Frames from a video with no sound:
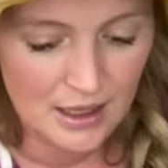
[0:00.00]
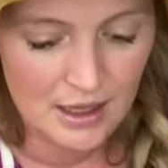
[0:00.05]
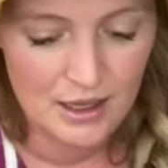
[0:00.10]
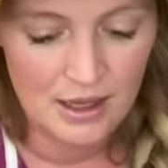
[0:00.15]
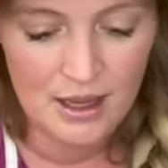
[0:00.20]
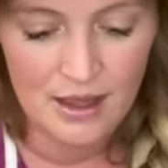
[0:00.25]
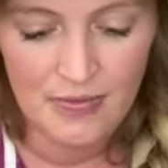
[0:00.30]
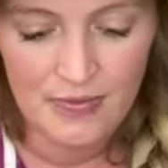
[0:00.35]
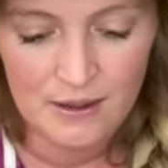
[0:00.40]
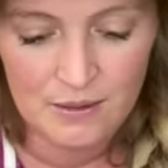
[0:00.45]

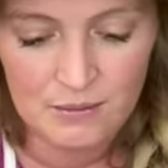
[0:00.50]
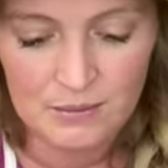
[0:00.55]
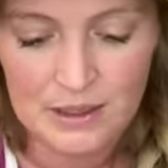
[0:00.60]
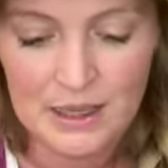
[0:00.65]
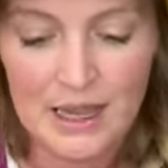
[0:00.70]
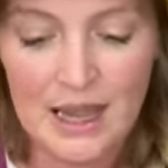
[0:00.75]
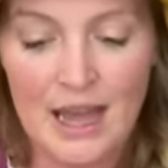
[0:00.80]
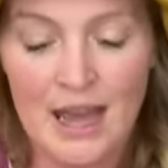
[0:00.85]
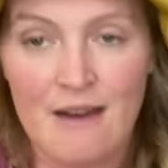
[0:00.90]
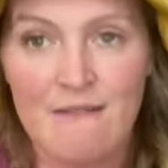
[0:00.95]
And then
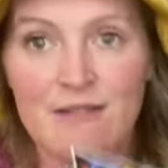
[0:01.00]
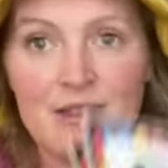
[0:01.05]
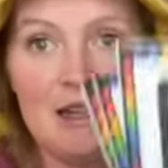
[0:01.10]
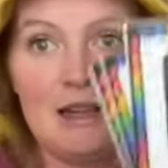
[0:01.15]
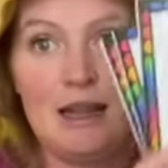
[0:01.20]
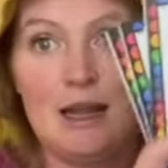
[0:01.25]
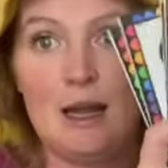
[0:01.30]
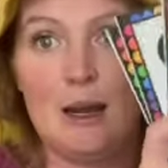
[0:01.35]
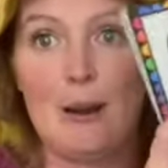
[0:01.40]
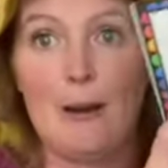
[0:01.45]
we have the
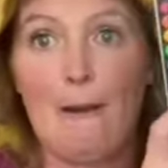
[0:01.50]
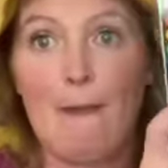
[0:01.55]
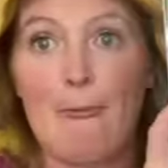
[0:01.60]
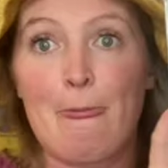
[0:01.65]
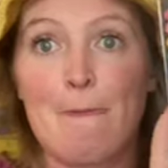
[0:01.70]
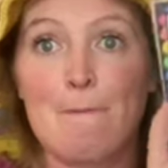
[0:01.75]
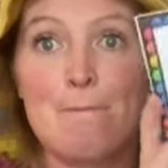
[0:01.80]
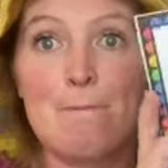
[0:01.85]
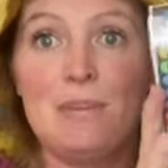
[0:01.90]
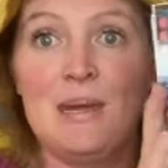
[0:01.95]
letter
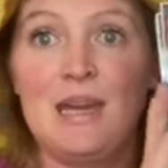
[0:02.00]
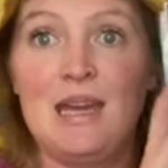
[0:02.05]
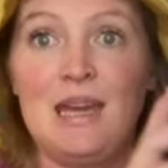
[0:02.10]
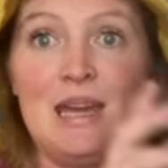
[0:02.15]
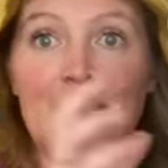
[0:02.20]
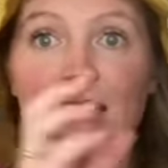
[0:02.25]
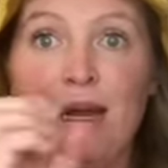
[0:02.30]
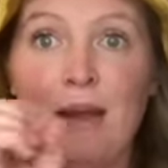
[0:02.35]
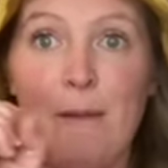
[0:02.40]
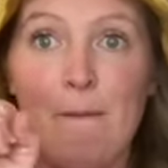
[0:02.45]

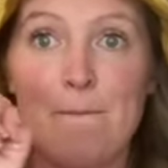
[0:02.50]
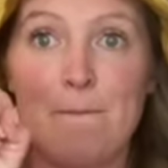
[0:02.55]
P,